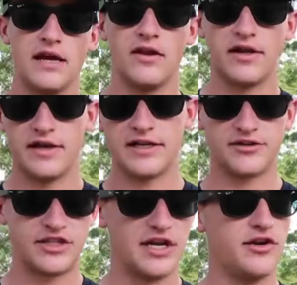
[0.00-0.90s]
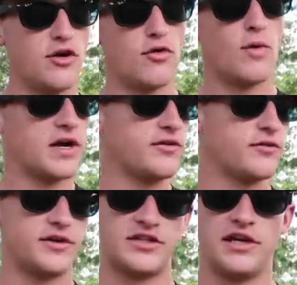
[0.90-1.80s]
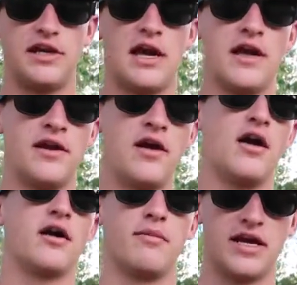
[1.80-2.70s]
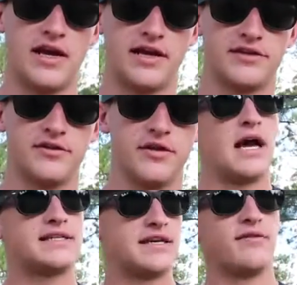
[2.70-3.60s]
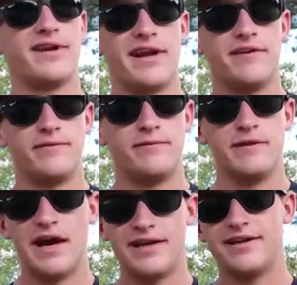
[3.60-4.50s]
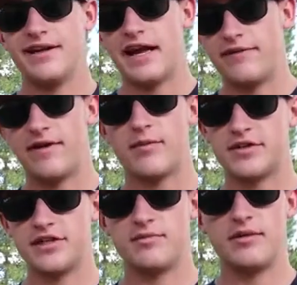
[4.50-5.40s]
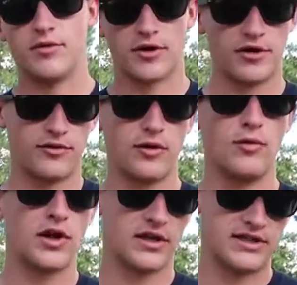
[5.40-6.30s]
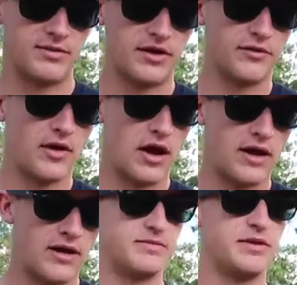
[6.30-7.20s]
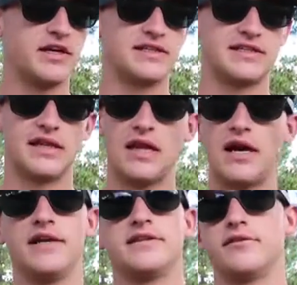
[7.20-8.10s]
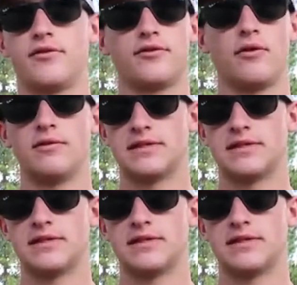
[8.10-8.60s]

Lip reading: And a lot of you guys are saying, Noah, why are you throwing a shaky head on a bait caster? I'd say around 90 to 95% of people are gonna throw one on a spinning rod, just because it's a lot easier to throw.